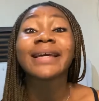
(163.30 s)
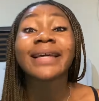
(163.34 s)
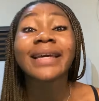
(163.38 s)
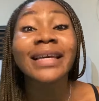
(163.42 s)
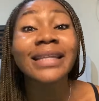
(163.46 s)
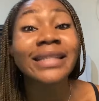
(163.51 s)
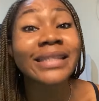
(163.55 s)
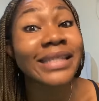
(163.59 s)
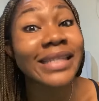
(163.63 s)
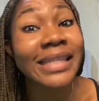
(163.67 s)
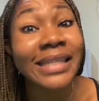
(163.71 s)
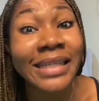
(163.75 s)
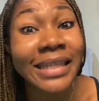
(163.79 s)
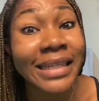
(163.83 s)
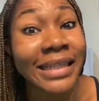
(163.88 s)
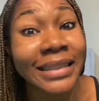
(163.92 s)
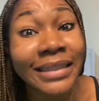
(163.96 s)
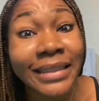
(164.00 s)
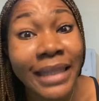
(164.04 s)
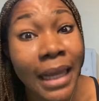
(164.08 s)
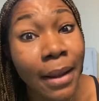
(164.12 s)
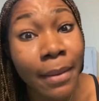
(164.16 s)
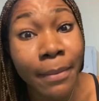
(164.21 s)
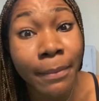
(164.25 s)
a ticking
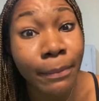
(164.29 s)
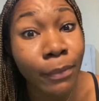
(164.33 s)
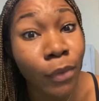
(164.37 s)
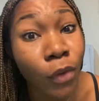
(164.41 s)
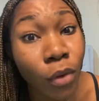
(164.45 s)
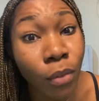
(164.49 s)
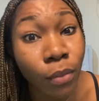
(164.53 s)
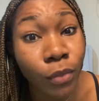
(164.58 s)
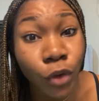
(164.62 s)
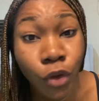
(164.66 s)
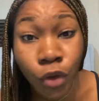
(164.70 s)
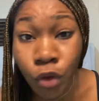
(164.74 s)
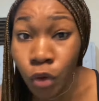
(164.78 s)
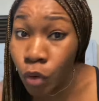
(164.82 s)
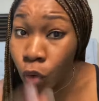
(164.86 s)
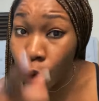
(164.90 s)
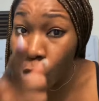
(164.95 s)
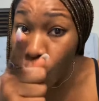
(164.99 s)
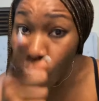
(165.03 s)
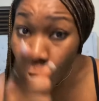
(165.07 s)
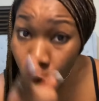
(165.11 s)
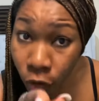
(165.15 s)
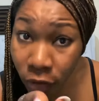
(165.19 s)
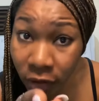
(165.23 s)
time bomb. You
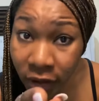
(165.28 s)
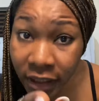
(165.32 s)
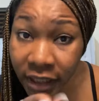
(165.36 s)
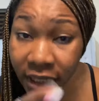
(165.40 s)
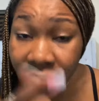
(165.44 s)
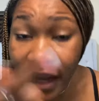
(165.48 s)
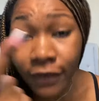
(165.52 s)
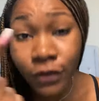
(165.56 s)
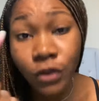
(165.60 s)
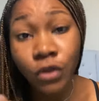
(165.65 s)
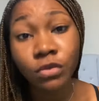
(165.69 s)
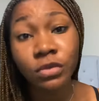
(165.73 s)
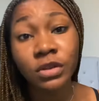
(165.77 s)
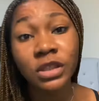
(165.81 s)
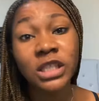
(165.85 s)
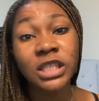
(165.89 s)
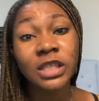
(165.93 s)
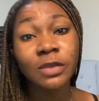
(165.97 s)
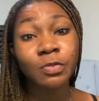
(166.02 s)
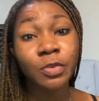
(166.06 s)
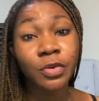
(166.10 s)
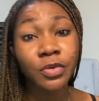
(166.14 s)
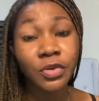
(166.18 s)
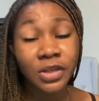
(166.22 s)
only have to
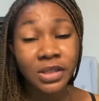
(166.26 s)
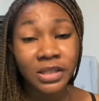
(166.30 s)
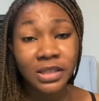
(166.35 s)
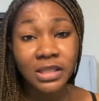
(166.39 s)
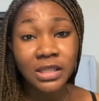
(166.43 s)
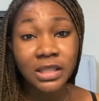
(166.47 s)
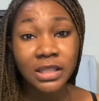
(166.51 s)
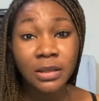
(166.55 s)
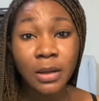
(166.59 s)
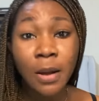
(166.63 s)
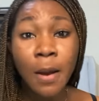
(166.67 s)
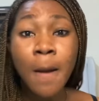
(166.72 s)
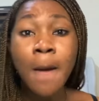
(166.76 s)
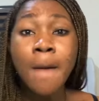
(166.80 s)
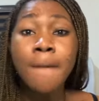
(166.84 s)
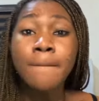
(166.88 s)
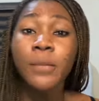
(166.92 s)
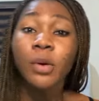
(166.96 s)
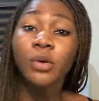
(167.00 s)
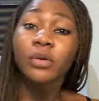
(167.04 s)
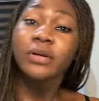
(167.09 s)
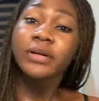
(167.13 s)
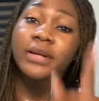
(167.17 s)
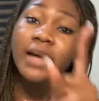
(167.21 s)
experience it.
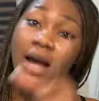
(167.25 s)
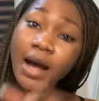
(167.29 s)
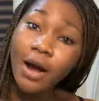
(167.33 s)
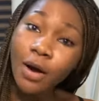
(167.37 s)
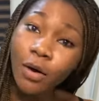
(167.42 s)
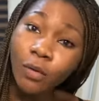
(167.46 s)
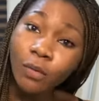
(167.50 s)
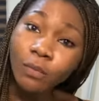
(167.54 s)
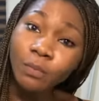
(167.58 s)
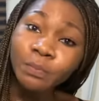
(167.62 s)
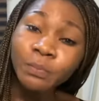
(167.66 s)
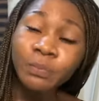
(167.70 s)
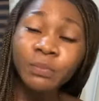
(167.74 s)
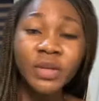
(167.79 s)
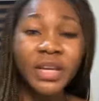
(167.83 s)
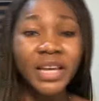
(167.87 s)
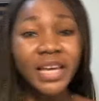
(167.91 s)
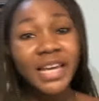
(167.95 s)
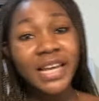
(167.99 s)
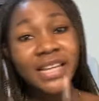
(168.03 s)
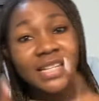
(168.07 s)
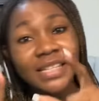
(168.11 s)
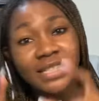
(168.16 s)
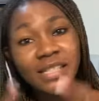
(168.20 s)
But now
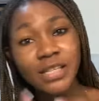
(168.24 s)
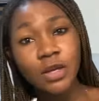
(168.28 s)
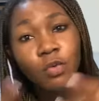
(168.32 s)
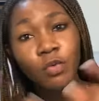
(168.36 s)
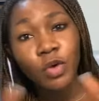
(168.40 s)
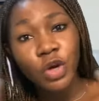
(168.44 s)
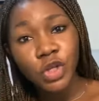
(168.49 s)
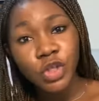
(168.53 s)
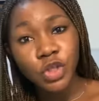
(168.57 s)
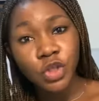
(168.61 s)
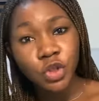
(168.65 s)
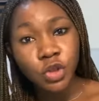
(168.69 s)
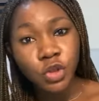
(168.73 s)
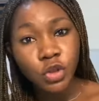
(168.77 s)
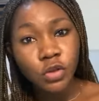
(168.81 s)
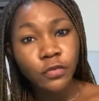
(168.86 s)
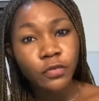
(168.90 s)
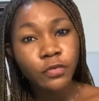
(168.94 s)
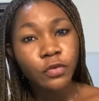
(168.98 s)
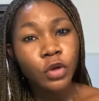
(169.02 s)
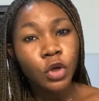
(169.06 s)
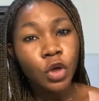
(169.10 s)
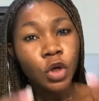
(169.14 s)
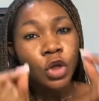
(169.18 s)
it's a question of,
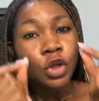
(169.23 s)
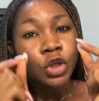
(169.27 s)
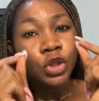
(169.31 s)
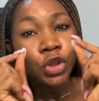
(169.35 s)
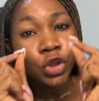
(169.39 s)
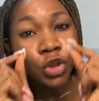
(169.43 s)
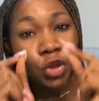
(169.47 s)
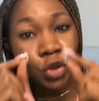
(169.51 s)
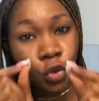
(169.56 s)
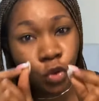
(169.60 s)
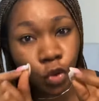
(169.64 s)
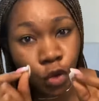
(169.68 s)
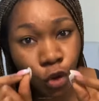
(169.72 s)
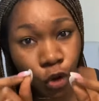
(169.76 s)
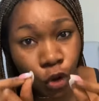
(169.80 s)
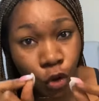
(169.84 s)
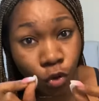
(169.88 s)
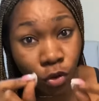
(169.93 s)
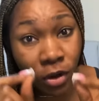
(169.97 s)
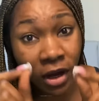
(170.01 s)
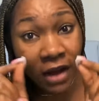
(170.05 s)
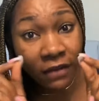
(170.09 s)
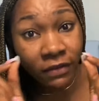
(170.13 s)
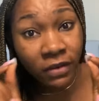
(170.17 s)
do
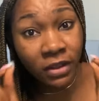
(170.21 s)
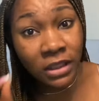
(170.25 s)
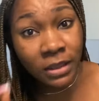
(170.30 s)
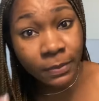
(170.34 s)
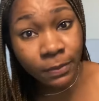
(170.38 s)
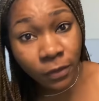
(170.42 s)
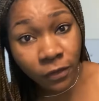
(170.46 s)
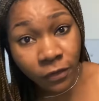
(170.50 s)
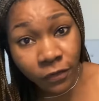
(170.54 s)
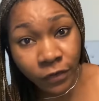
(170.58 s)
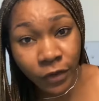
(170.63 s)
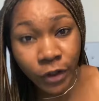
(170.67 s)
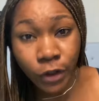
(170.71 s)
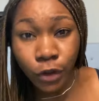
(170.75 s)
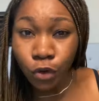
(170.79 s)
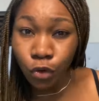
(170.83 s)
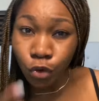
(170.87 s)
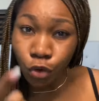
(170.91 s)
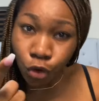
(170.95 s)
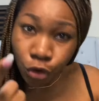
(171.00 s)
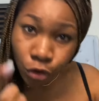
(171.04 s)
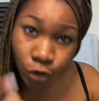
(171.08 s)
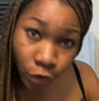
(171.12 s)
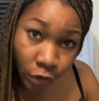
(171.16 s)
you have a leap of faith
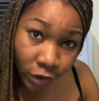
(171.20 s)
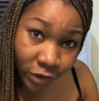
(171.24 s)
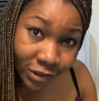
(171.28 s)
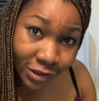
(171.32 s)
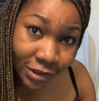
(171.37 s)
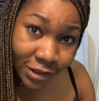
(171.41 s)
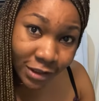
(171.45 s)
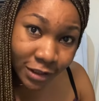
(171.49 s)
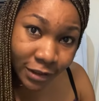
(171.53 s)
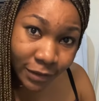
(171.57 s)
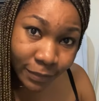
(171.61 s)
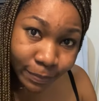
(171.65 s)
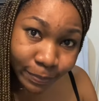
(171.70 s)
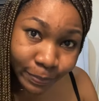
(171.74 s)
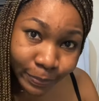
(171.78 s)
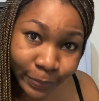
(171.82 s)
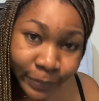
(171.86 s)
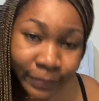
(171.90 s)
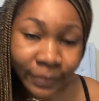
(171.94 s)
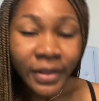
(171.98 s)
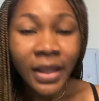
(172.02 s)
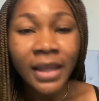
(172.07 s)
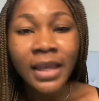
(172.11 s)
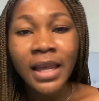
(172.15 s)
to trust?
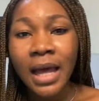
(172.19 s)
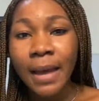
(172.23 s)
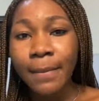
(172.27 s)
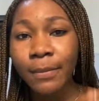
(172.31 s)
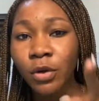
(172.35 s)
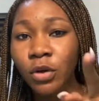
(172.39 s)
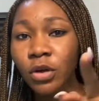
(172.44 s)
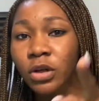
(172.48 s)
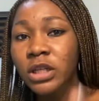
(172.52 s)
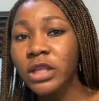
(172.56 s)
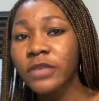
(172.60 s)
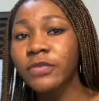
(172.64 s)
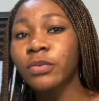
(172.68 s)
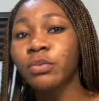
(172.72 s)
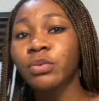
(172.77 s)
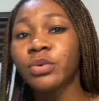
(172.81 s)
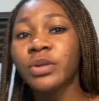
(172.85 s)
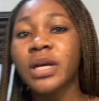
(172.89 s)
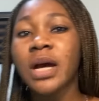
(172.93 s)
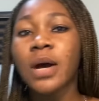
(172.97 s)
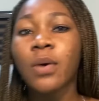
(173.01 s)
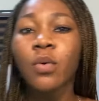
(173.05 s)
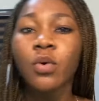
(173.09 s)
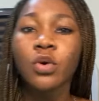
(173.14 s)
I'm gonna leave you with
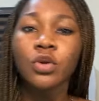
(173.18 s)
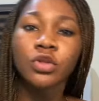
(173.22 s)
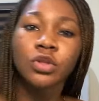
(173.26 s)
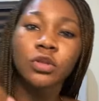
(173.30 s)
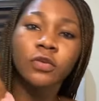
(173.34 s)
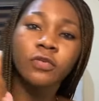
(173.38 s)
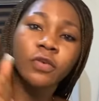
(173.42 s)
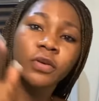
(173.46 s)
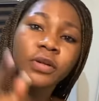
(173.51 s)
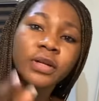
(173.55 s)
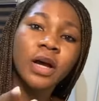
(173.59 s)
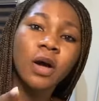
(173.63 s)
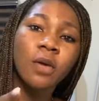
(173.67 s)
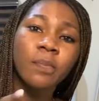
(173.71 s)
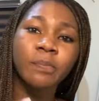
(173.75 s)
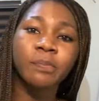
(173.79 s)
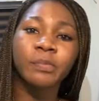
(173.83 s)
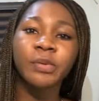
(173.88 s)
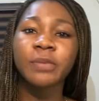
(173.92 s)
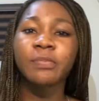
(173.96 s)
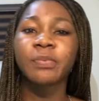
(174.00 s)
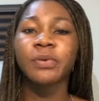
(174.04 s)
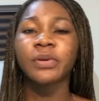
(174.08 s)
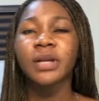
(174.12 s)
that one. So for now,
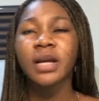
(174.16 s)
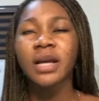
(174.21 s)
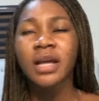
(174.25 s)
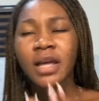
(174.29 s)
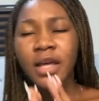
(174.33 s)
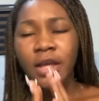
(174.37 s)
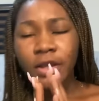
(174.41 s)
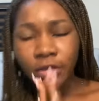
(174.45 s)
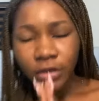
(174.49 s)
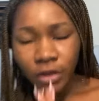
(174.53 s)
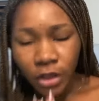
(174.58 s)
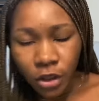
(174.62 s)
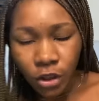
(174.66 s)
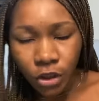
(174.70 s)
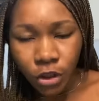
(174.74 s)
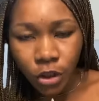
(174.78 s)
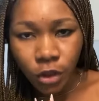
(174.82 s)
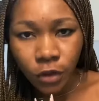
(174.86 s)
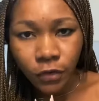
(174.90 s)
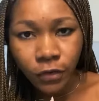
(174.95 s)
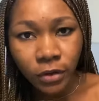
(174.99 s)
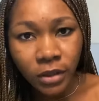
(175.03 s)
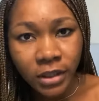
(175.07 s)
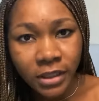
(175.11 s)
big brother, thank
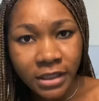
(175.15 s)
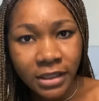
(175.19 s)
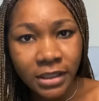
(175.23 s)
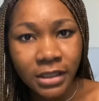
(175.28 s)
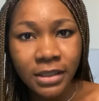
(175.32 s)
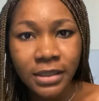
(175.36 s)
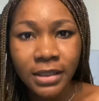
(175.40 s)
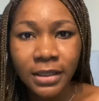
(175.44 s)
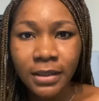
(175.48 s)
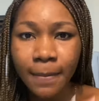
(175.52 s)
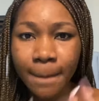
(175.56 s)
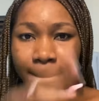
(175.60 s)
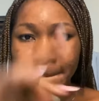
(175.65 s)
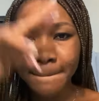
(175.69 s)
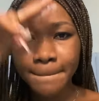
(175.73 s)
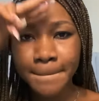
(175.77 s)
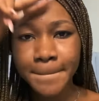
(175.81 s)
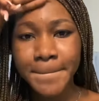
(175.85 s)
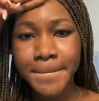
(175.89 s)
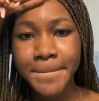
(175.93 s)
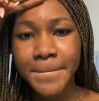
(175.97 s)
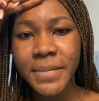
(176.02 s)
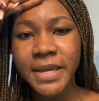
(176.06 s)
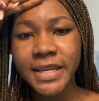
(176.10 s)
you for listening,
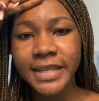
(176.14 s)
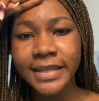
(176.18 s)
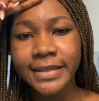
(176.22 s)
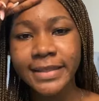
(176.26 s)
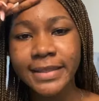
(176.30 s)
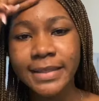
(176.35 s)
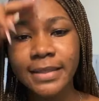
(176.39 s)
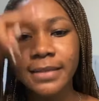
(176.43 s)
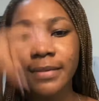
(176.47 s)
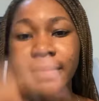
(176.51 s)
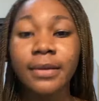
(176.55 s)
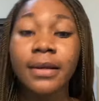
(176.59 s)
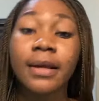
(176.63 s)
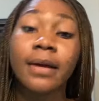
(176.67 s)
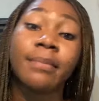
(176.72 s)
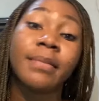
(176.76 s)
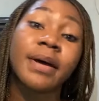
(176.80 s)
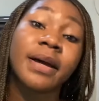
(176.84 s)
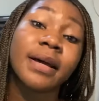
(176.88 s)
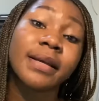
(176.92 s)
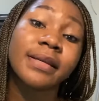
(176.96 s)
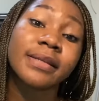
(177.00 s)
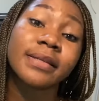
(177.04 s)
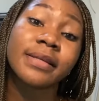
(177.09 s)
and peace.
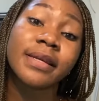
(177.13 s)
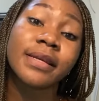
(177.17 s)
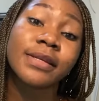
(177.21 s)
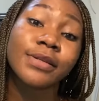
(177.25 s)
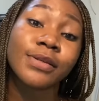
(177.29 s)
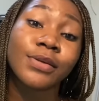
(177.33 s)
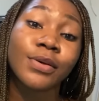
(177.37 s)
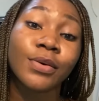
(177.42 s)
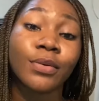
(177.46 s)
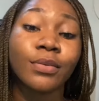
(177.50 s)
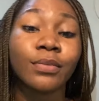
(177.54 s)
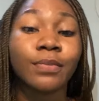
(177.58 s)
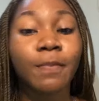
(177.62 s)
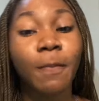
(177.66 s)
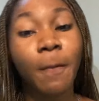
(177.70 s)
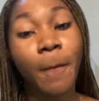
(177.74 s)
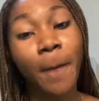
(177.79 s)
Amaka says so.